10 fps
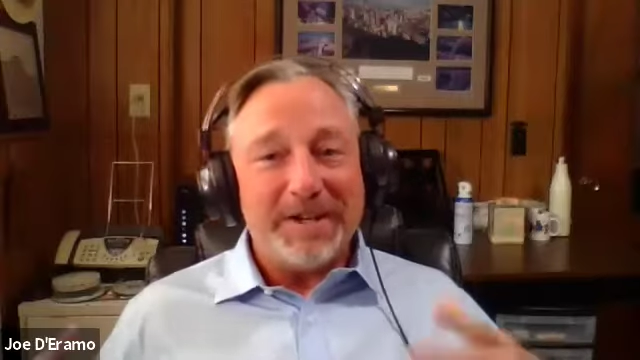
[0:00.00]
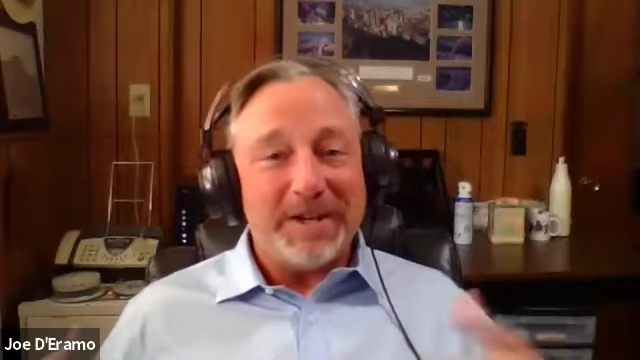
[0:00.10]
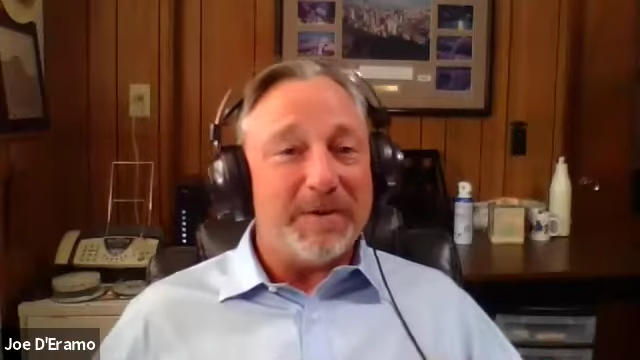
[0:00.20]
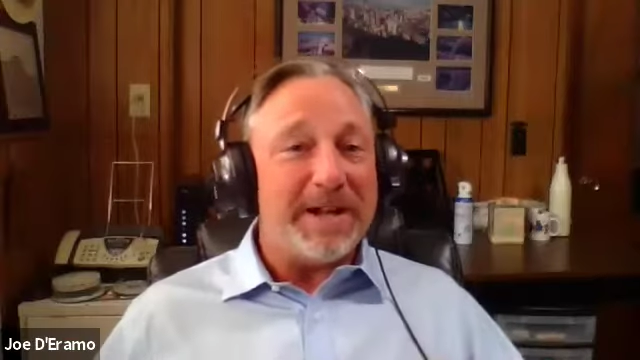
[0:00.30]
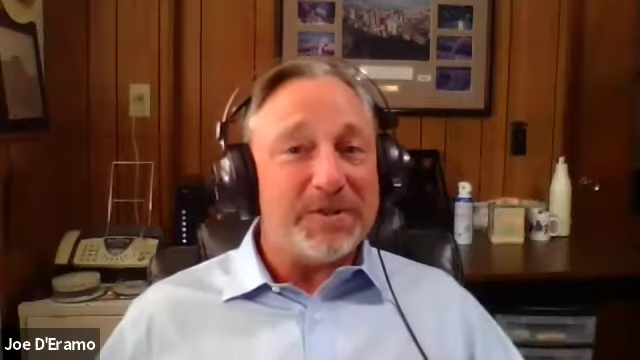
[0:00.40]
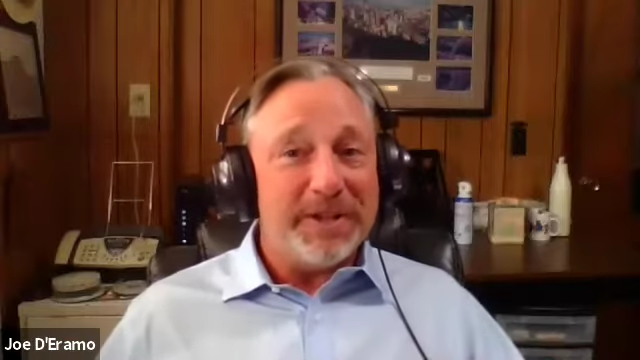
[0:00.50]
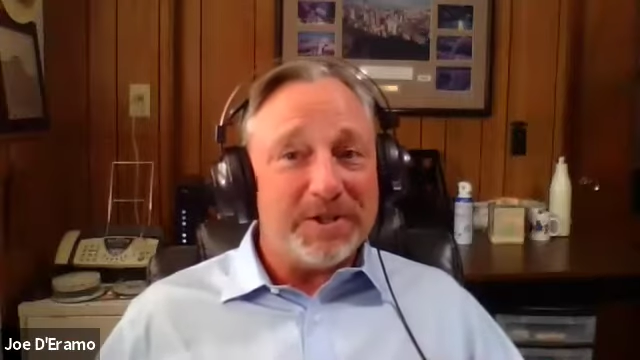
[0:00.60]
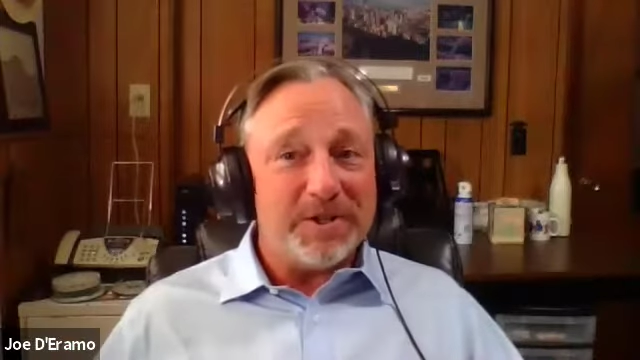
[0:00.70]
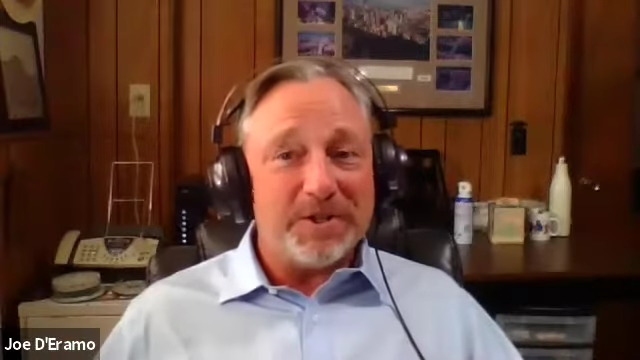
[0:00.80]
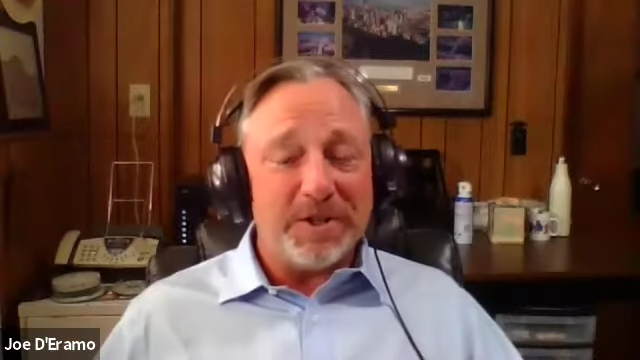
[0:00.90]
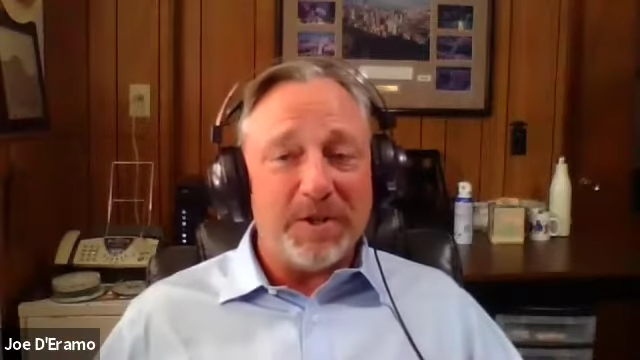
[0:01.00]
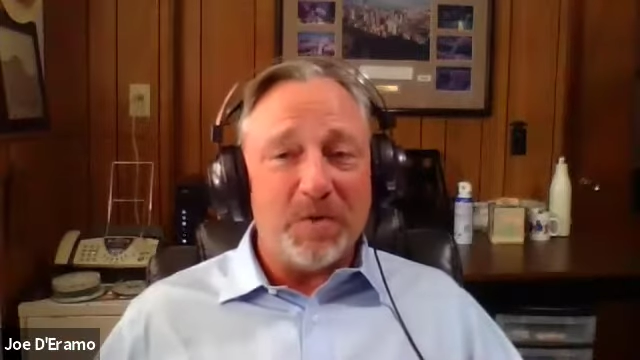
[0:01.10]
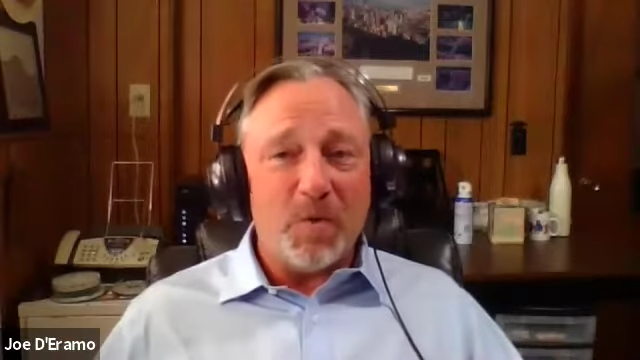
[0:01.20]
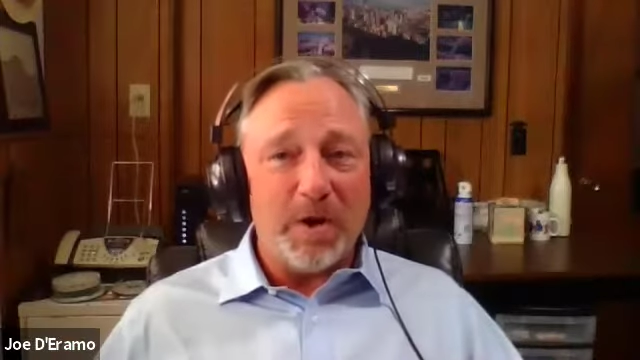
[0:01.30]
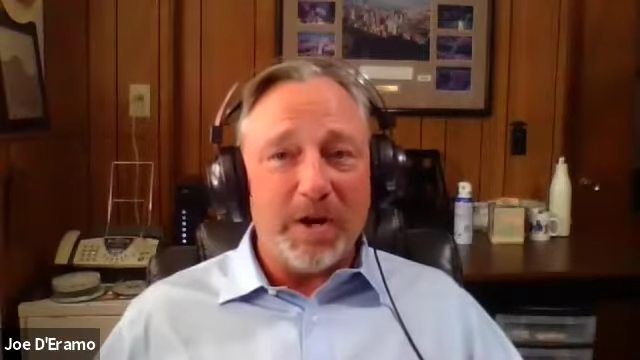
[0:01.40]
congratulations on the
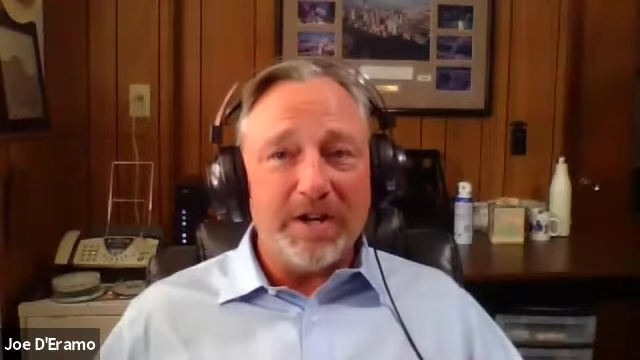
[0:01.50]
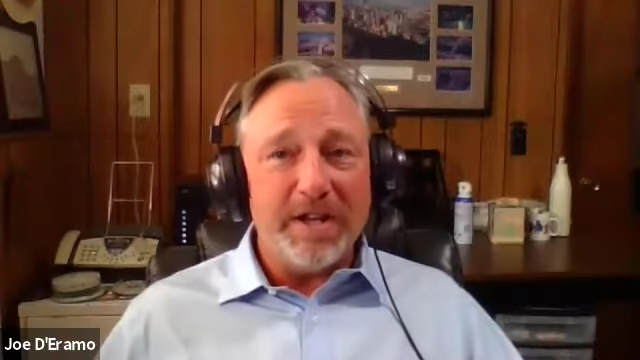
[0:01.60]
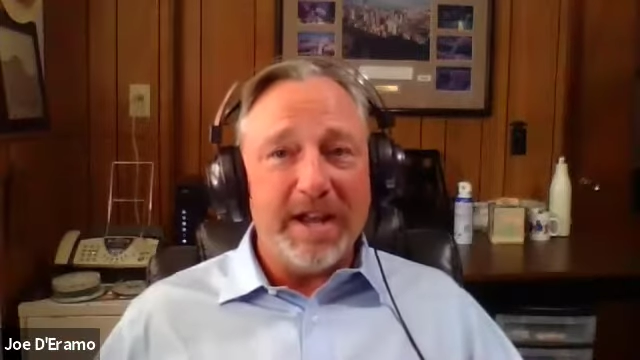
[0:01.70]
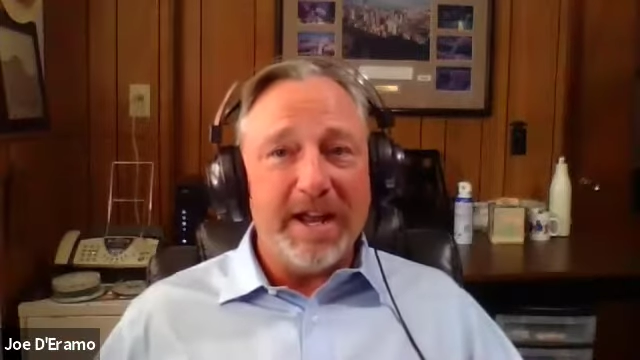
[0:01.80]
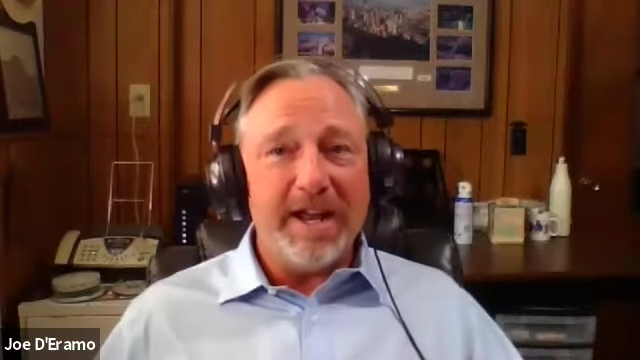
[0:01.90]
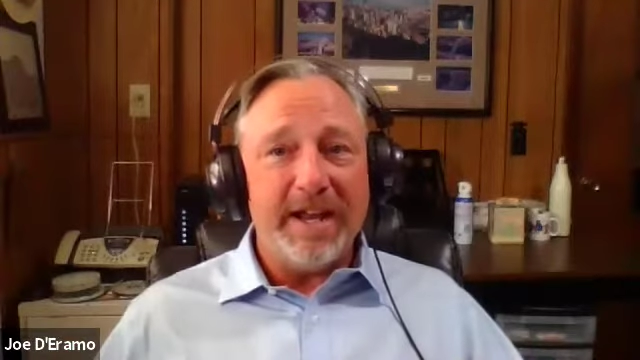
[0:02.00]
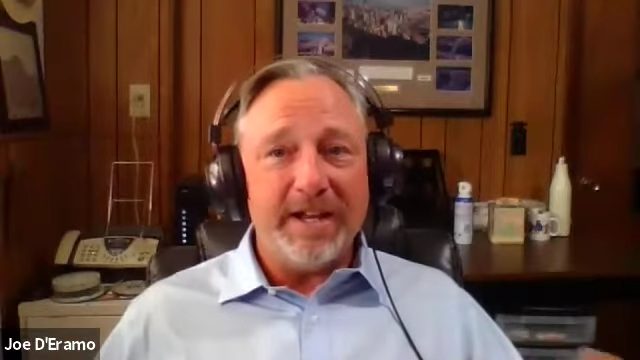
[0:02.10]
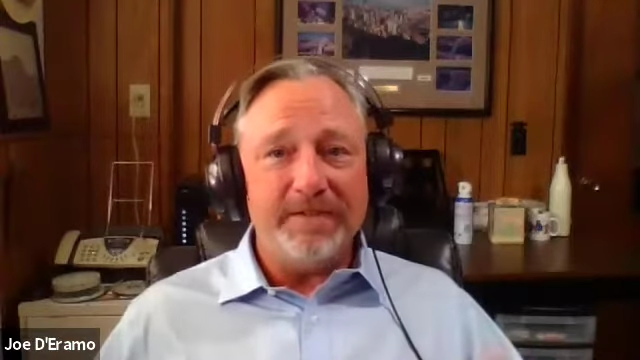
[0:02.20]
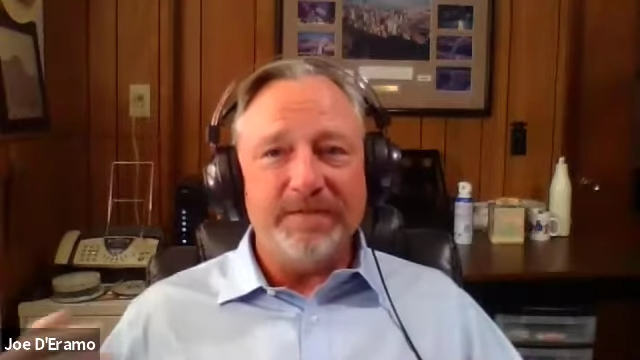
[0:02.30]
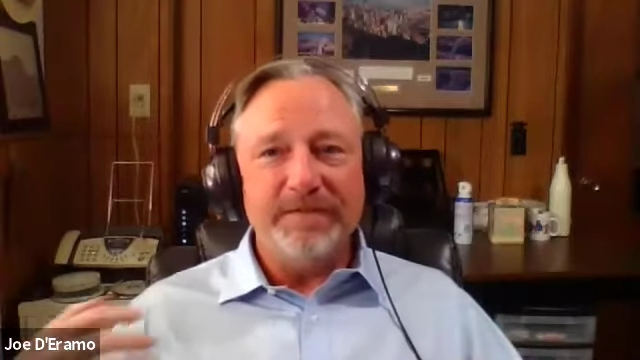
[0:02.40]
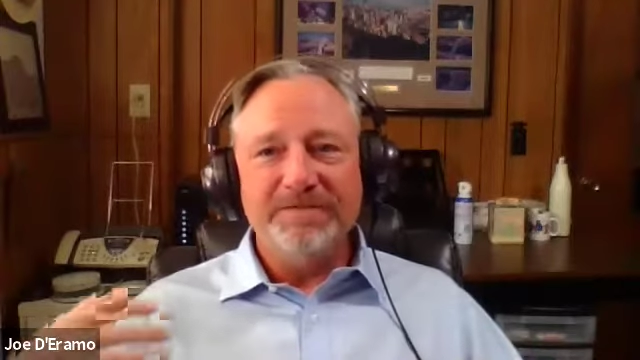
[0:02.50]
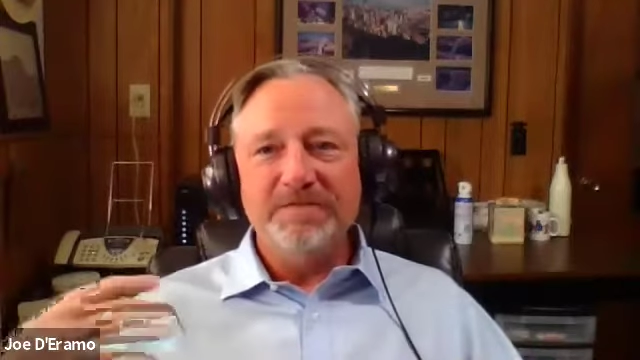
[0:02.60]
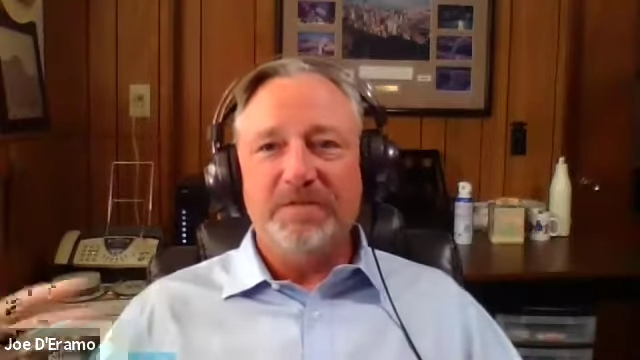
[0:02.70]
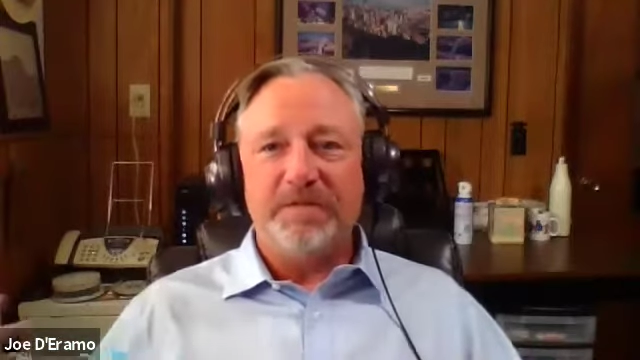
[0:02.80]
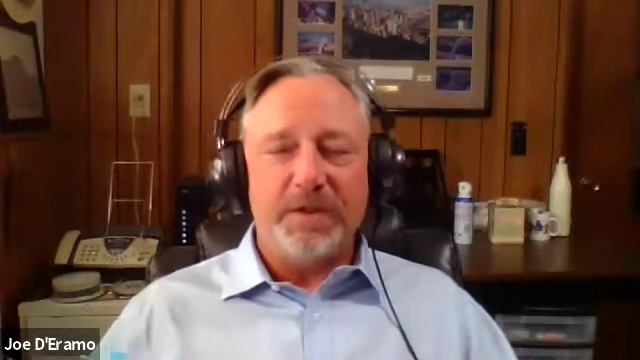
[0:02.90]
award and
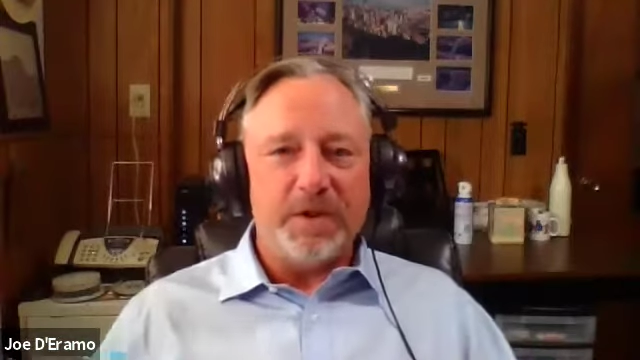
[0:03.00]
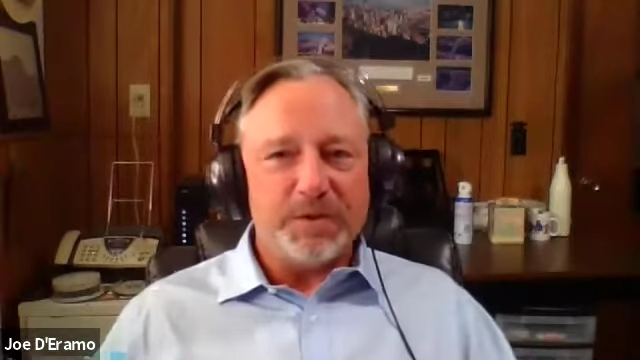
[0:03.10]
for